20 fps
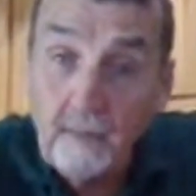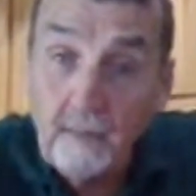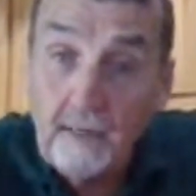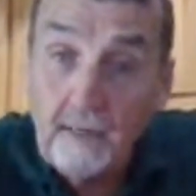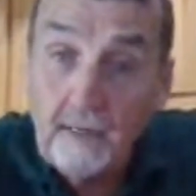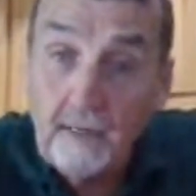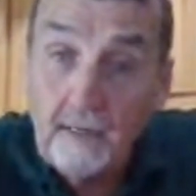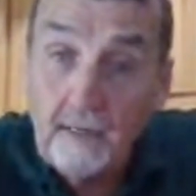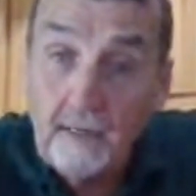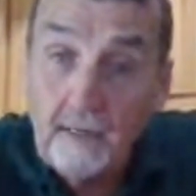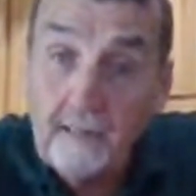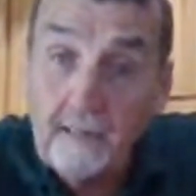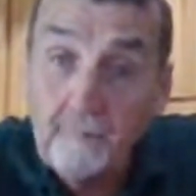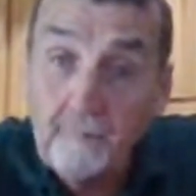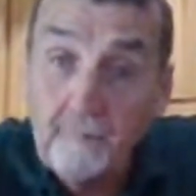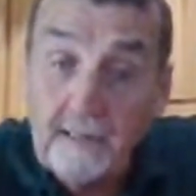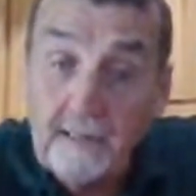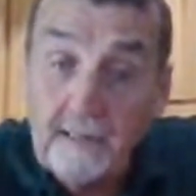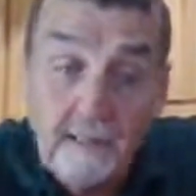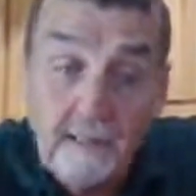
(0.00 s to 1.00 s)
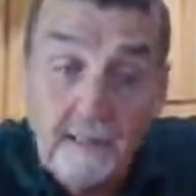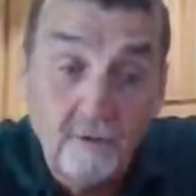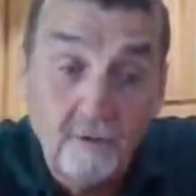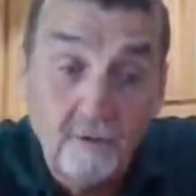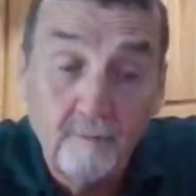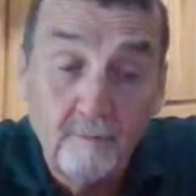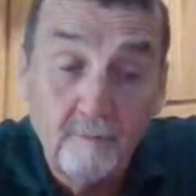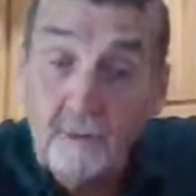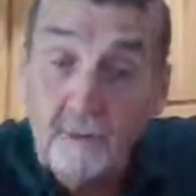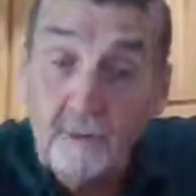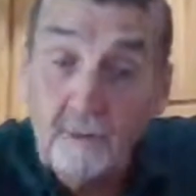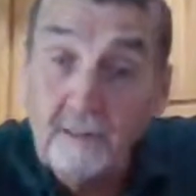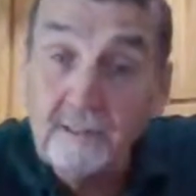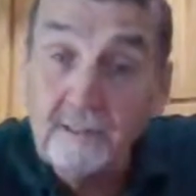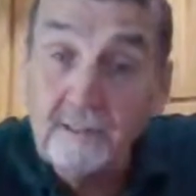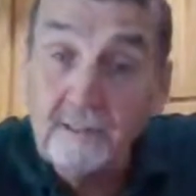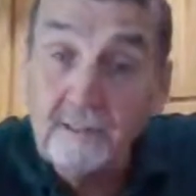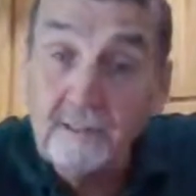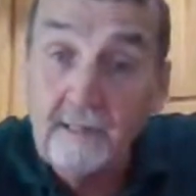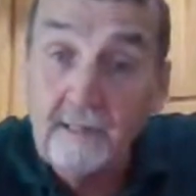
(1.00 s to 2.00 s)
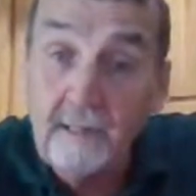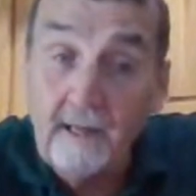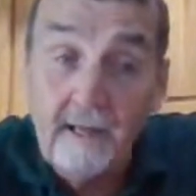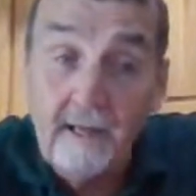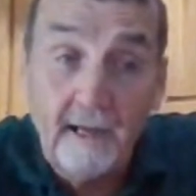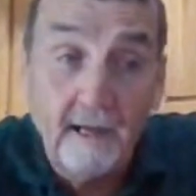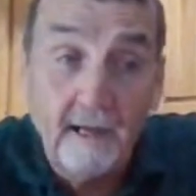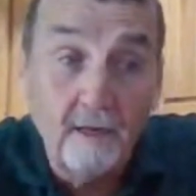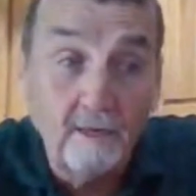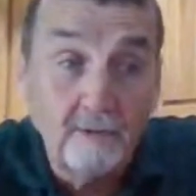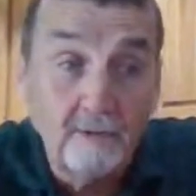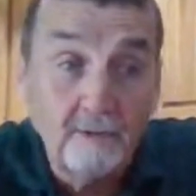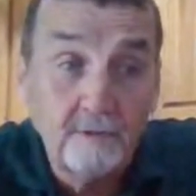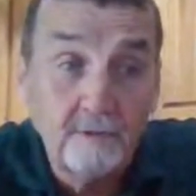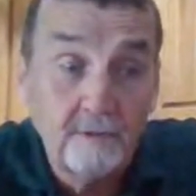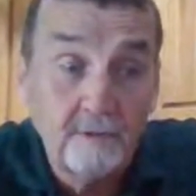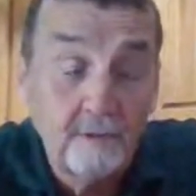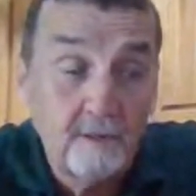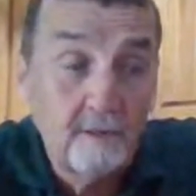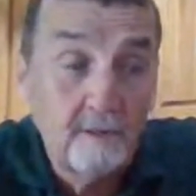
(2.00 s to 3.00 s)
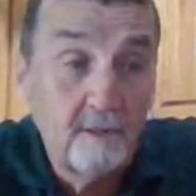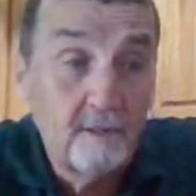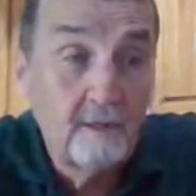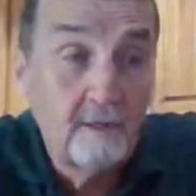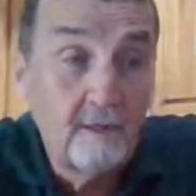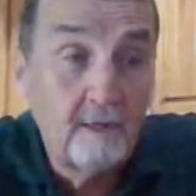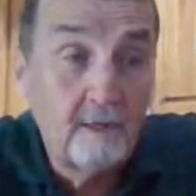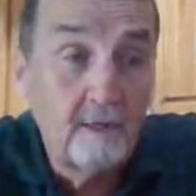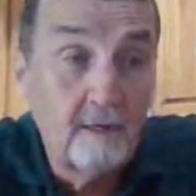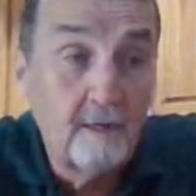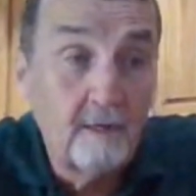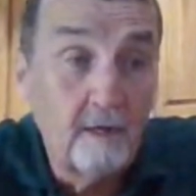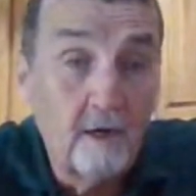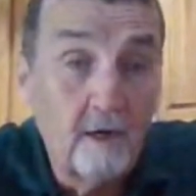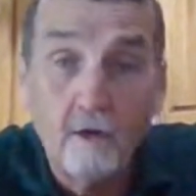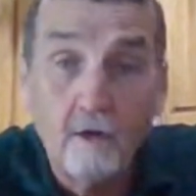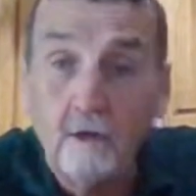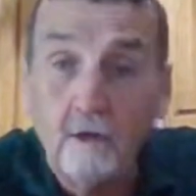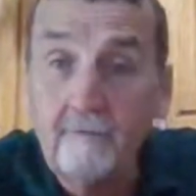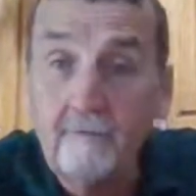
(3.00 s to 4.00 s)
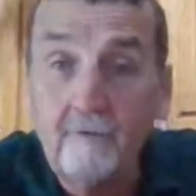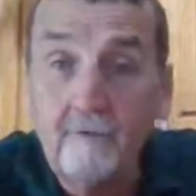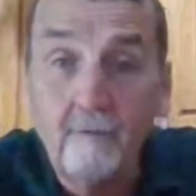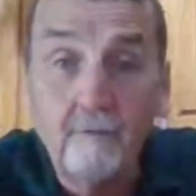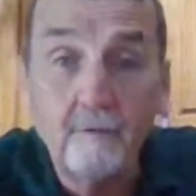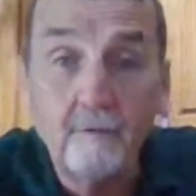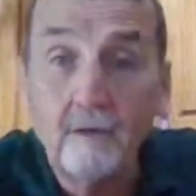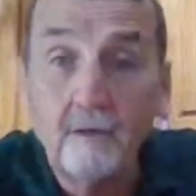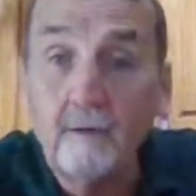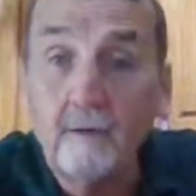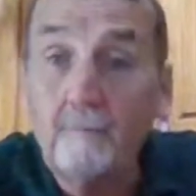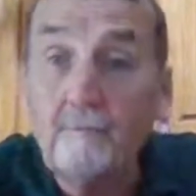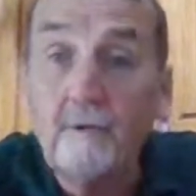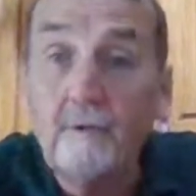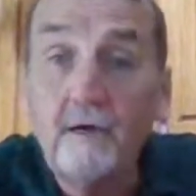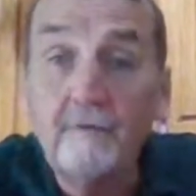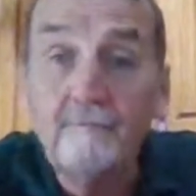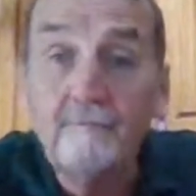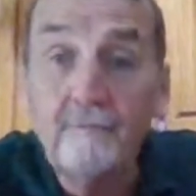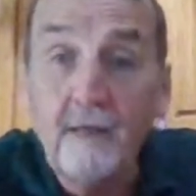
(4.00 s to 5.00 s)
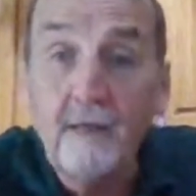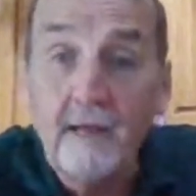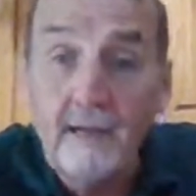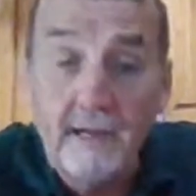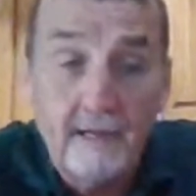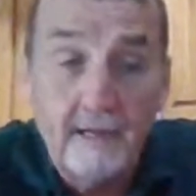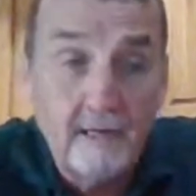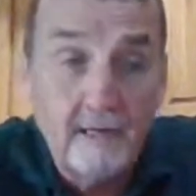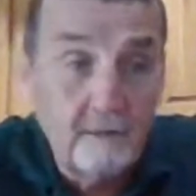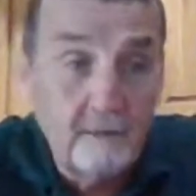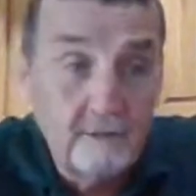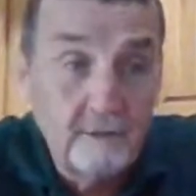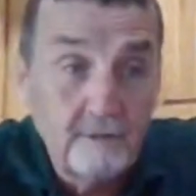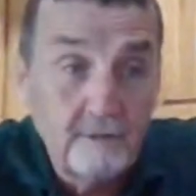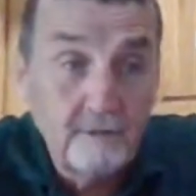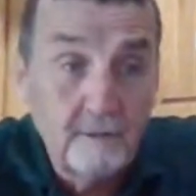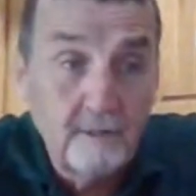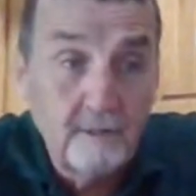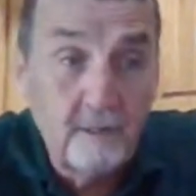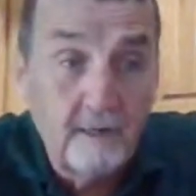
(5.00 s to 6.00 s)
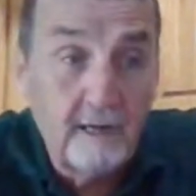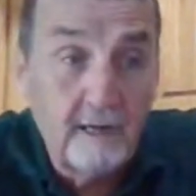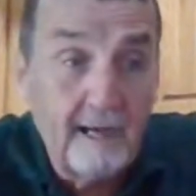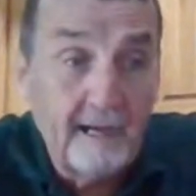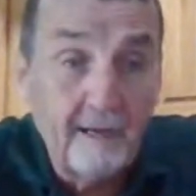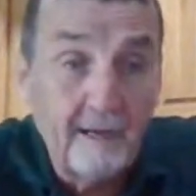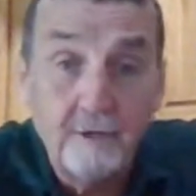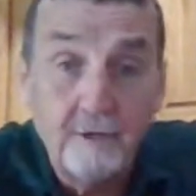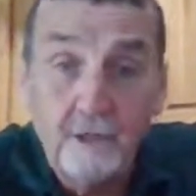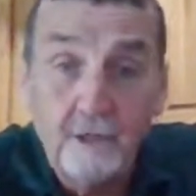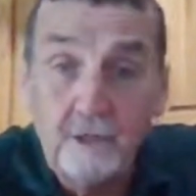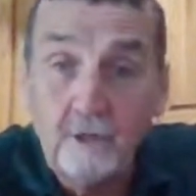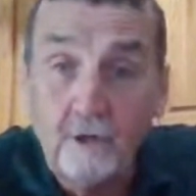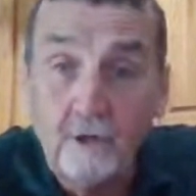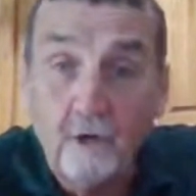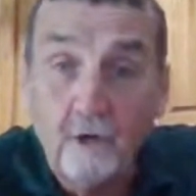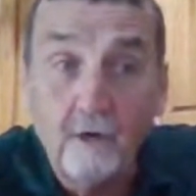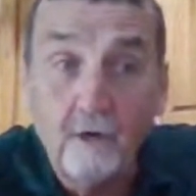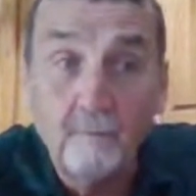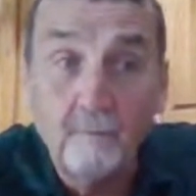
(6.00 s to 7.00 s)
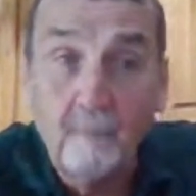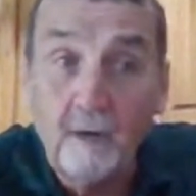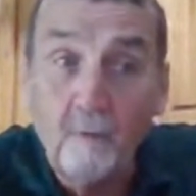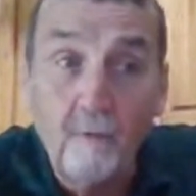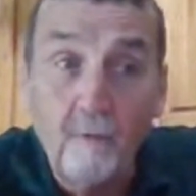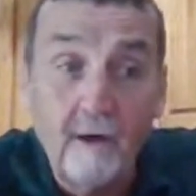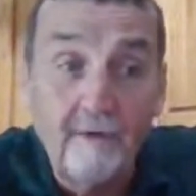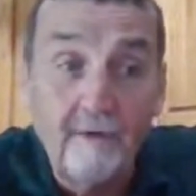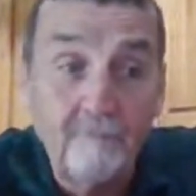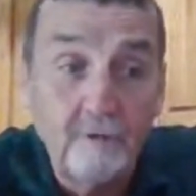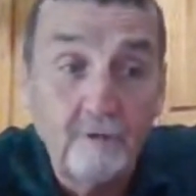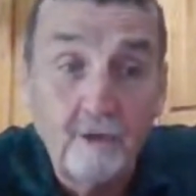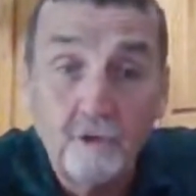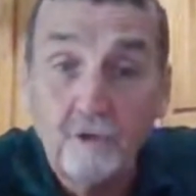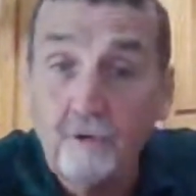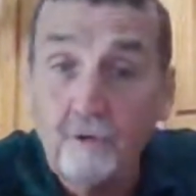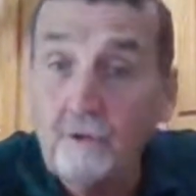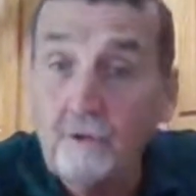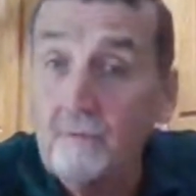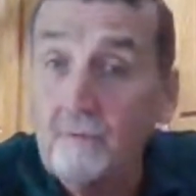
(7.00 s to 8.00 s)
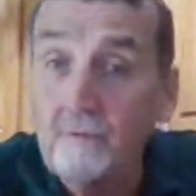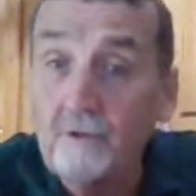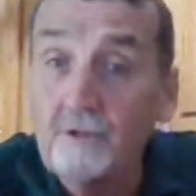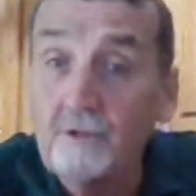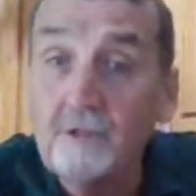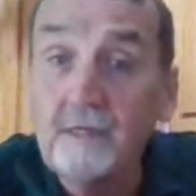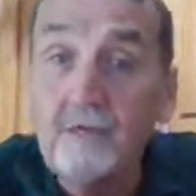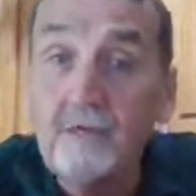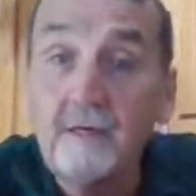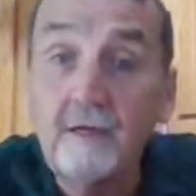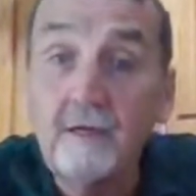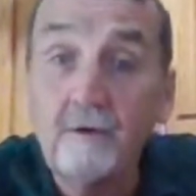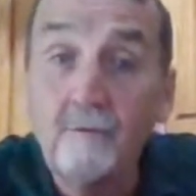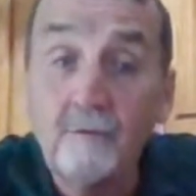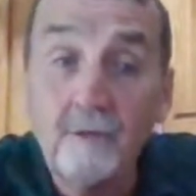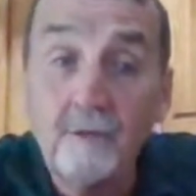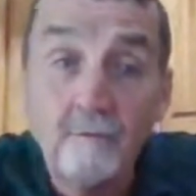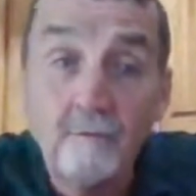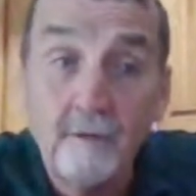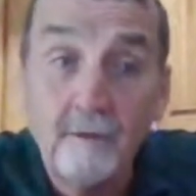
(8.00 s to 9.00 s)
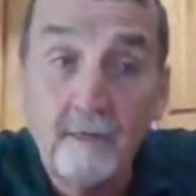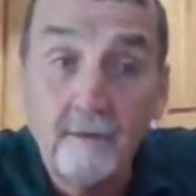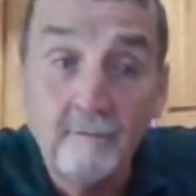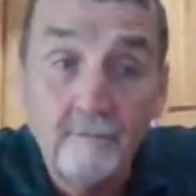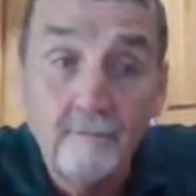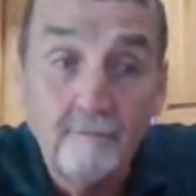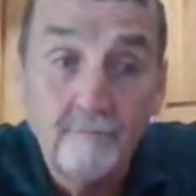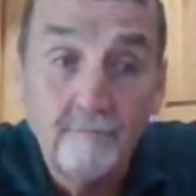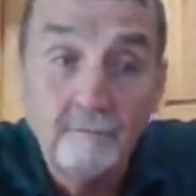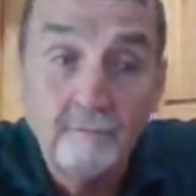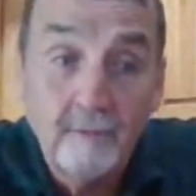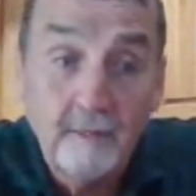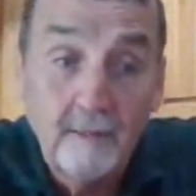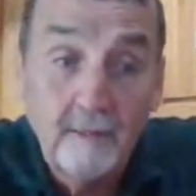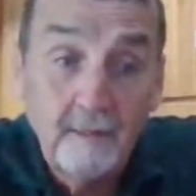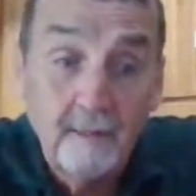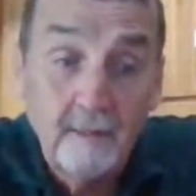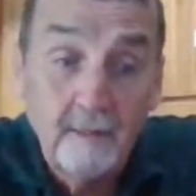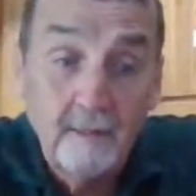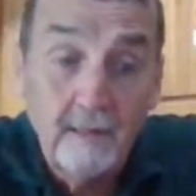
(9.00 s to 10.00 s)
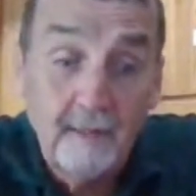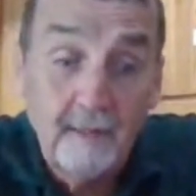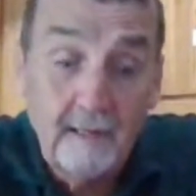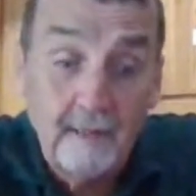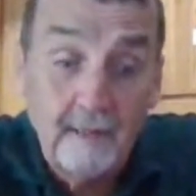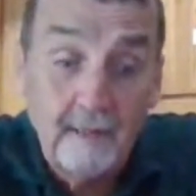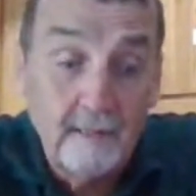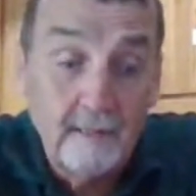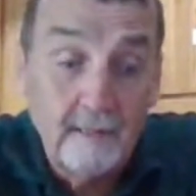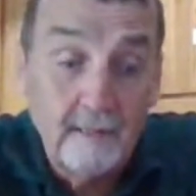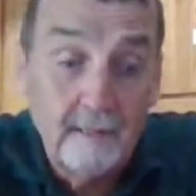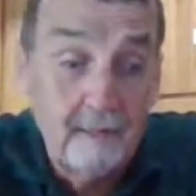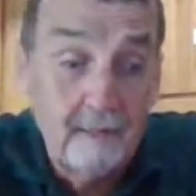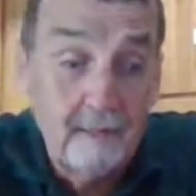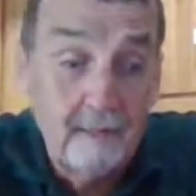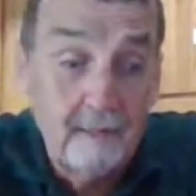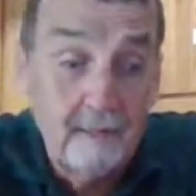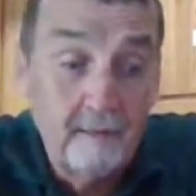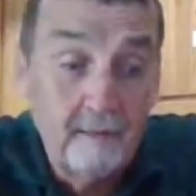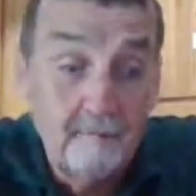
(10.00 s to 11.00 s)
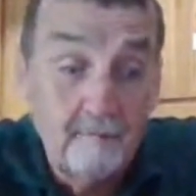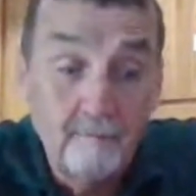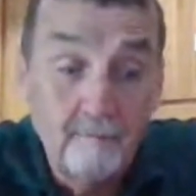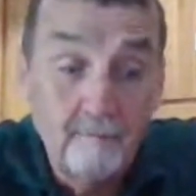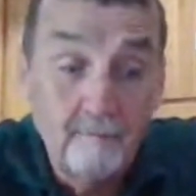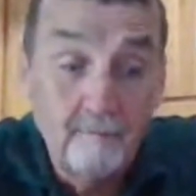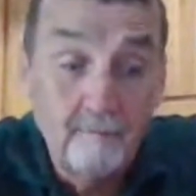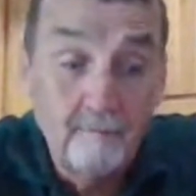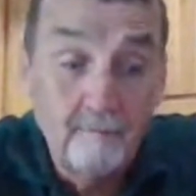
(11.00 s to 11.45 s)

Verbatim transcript: and began to appear inside the house uh, all over above the house, uh, out in the yard. My wife and children were seeing it with me, and um,